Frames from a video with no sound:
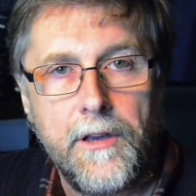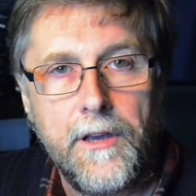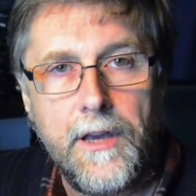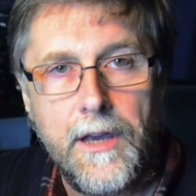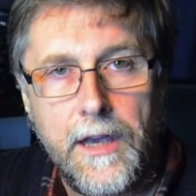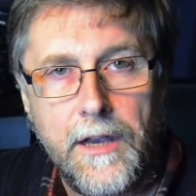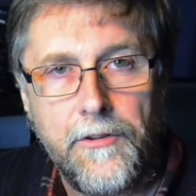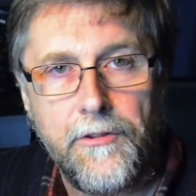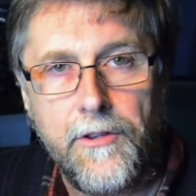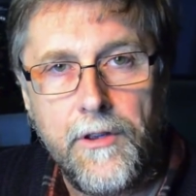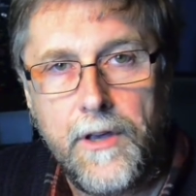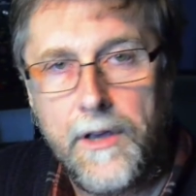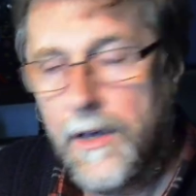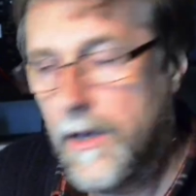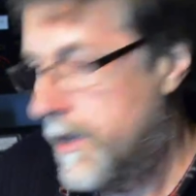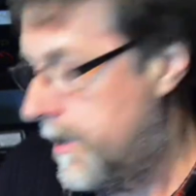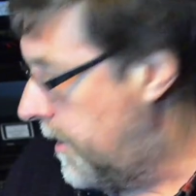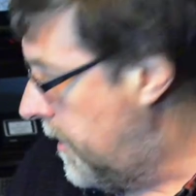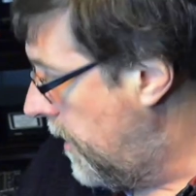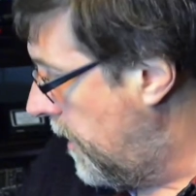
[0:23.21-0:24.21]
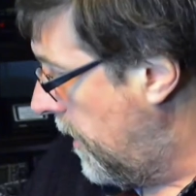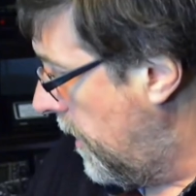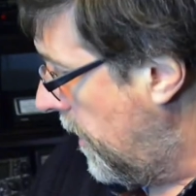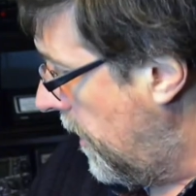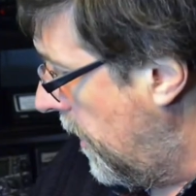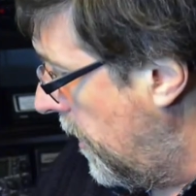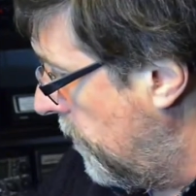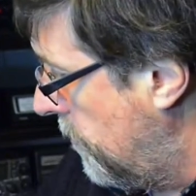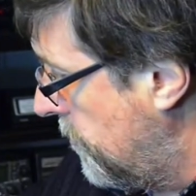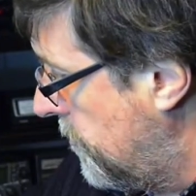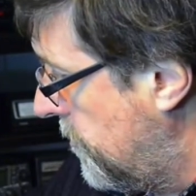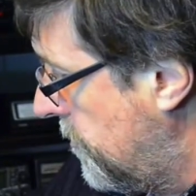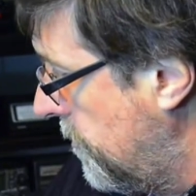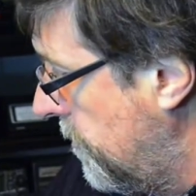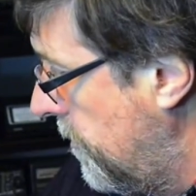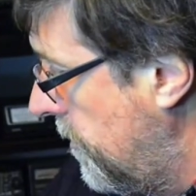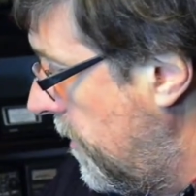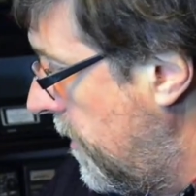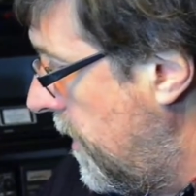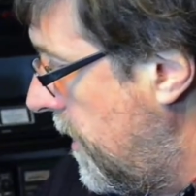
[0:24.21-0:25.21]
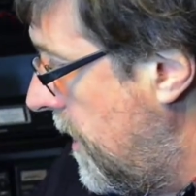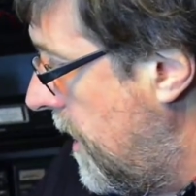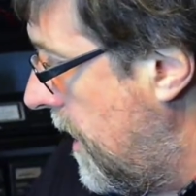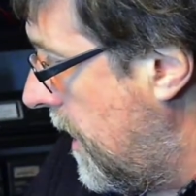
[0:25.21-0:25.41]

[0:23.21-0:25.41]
kit into the